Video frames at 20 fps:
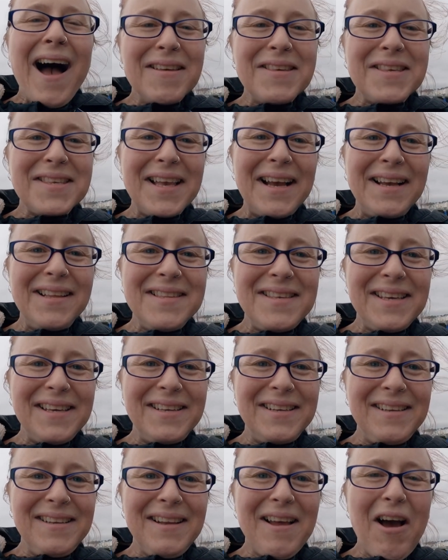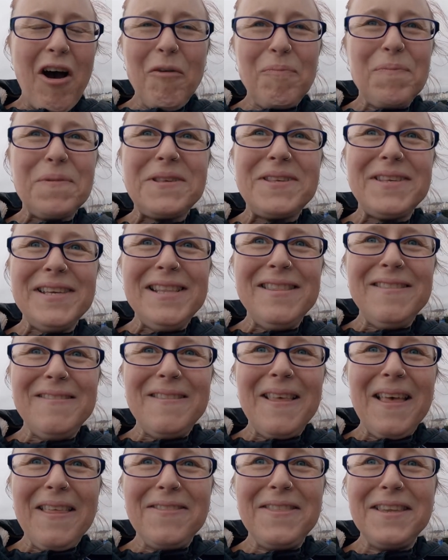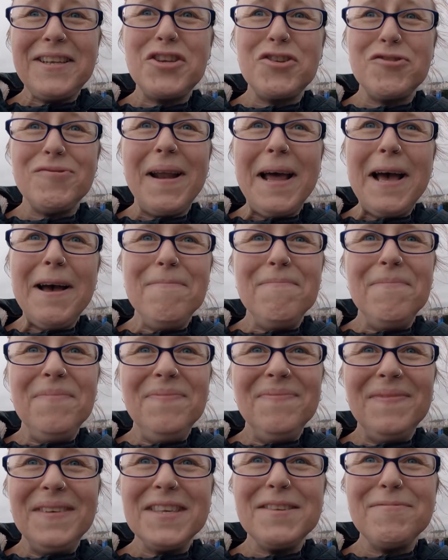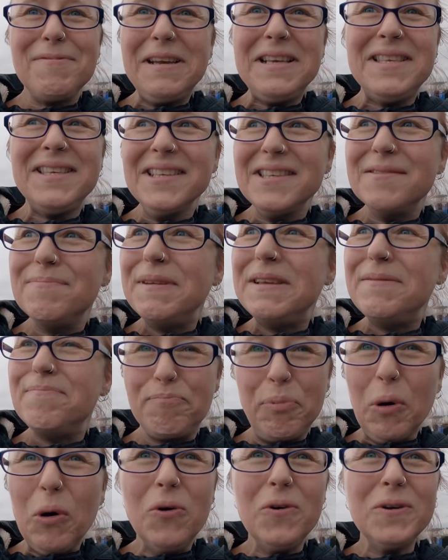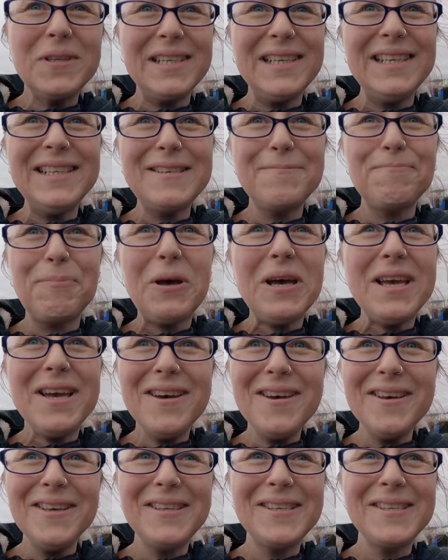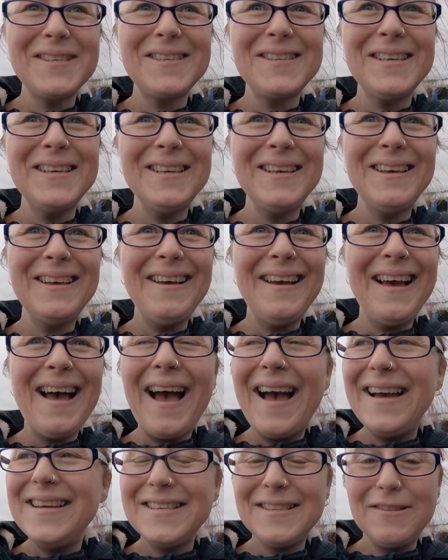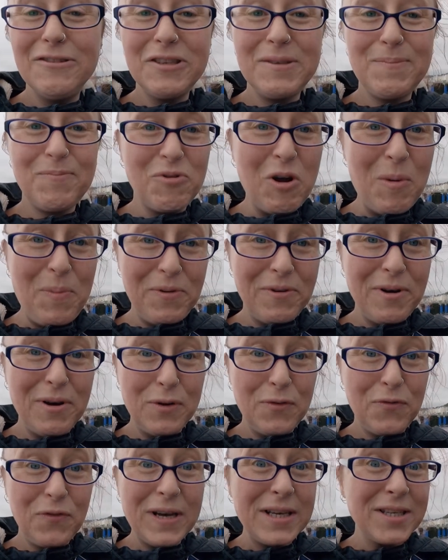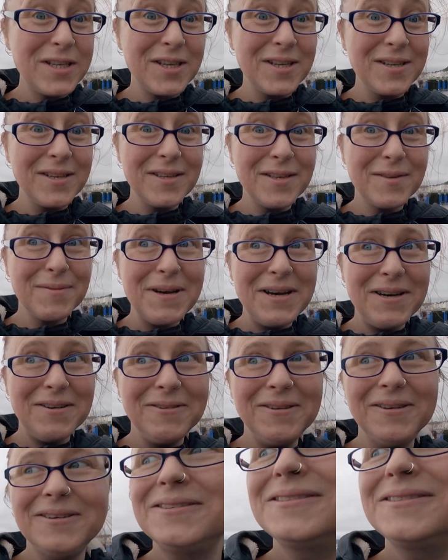I'm standing opposite the tram that's waiting to be boarded by us. It looks proper old fashioned as well.